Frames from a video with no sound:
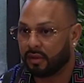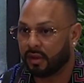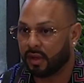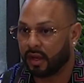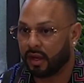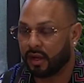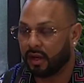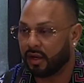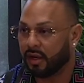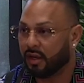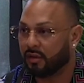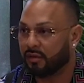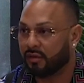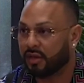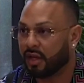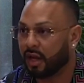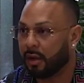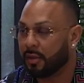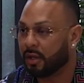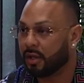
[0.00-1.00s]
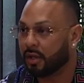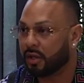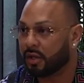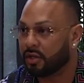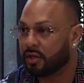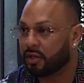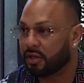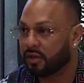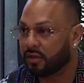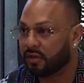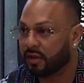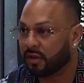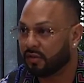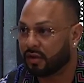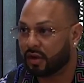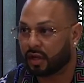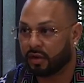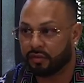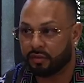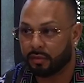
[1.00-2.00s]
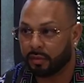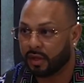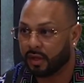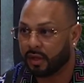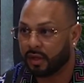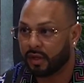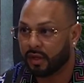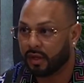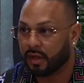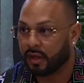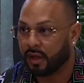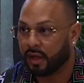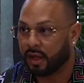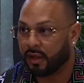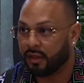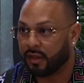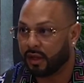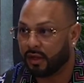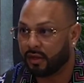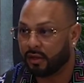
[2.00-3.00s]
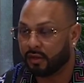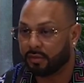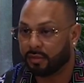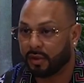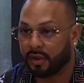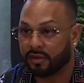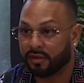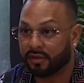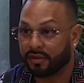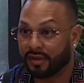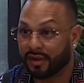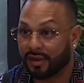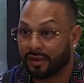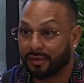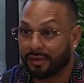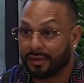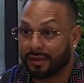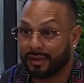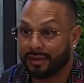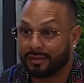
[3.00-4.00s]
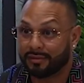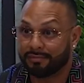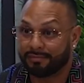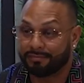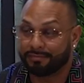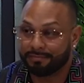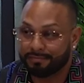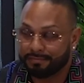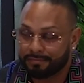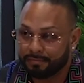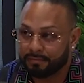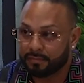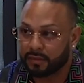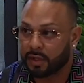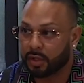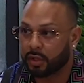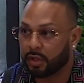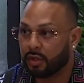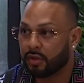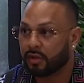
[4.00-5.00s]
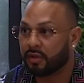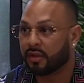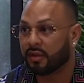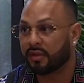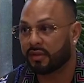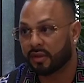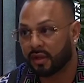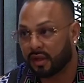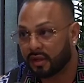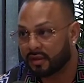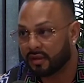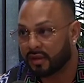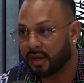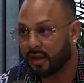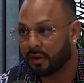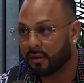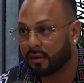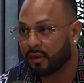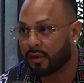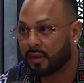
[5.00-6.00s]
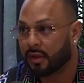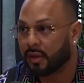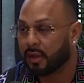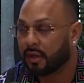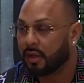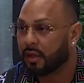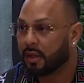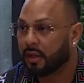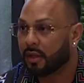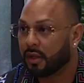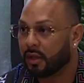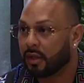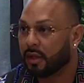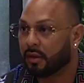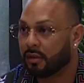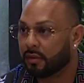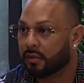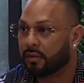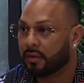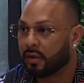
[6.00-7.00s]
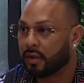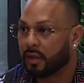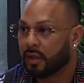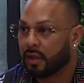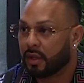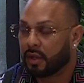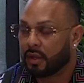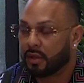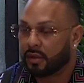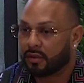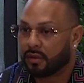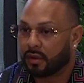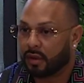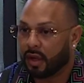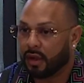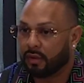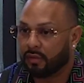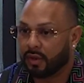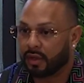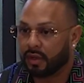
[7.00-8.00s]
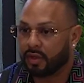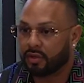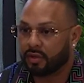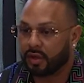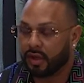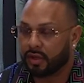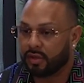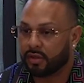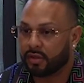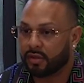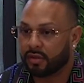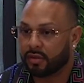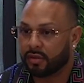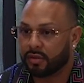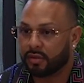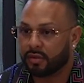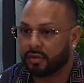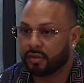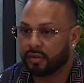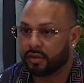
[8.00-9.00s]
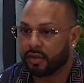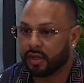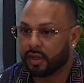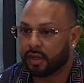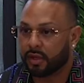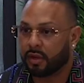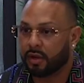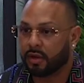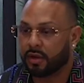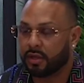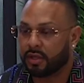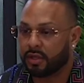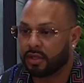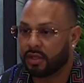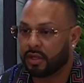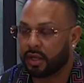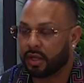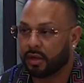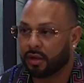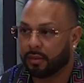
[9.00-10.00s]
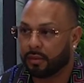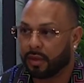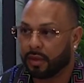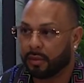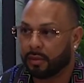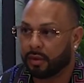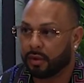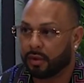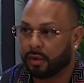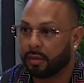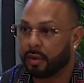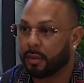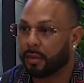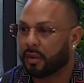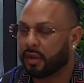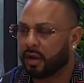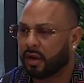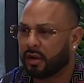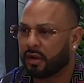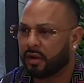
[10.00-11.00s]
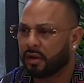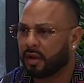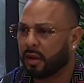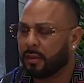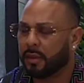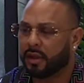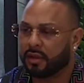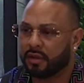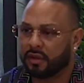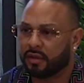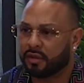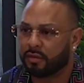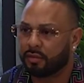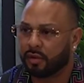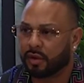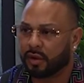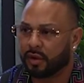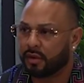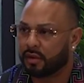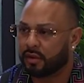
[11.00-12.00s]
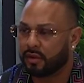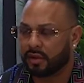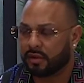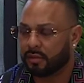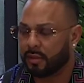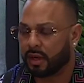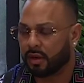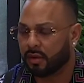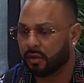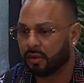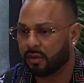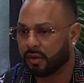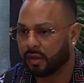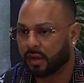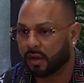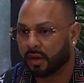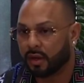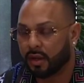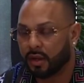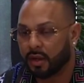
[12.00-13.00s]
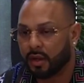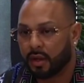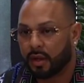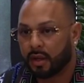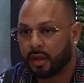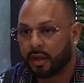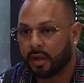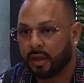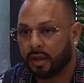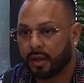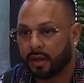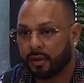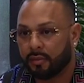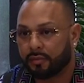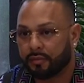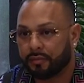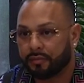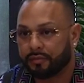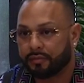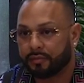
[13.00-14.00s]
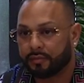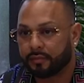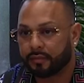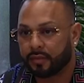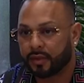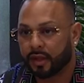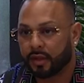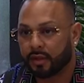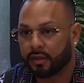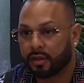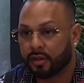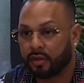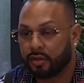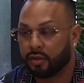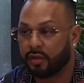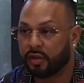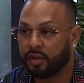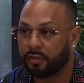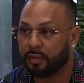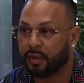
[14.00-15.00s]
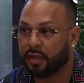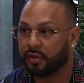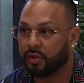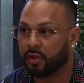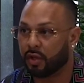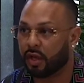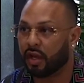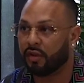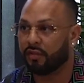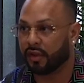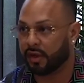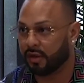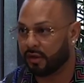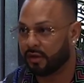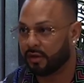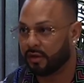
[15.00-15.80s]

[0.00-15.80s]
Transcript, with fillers: at any given time you could injure yourself, God forbid, and then your sponsors are like, "Well, you're useless to us now," you know. So I really try to encourage younger people or people that are coming into the sport, doesn't matter how old they are, um, to do this because you love it